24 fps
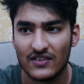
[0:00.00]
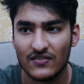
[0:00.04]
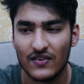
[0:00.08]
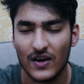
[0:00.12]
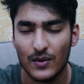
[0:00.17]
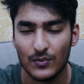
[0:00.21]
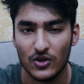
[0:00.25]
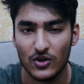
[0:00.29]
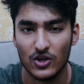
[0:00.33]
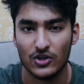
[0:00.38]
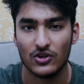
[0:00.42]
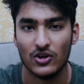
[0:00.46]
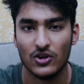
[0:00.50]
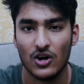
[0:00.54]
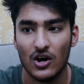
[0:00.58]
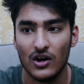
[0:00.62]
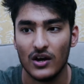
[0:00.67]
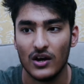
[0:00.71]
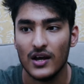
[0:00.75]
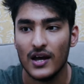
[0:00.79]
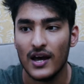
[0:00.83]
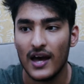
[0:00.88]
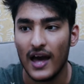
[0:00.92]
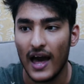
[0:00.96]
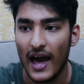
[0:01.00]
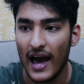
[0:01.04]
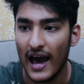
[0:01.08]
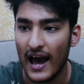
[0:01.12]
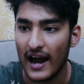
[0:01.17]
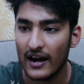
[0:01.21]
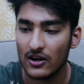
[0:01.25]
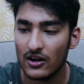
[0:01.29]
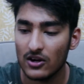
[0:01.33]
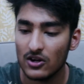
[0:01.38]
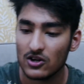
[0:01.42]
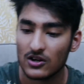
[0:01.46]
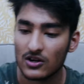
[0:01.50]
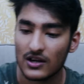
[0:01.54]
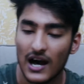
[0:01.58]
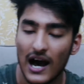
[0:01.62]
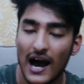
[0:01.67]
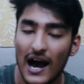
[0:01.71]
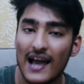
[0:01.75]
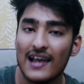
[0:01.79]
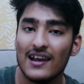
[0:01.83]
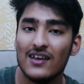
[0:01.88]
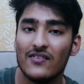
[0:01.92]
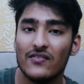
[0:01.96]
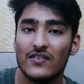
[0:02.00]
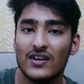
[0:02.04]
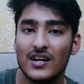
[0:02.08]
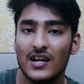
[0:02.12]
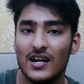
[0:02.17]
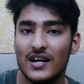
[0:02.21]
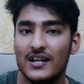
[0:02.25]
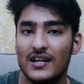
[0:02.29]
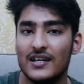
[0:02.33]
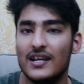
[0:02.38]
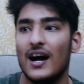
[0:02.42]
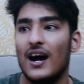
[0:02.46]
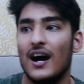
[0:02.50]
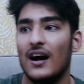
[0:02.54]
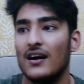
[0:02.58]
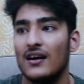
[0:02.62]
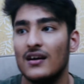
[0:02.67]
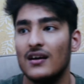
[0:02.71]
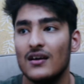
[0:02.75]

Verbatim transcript: if I'm not wrong. And look, I live in India,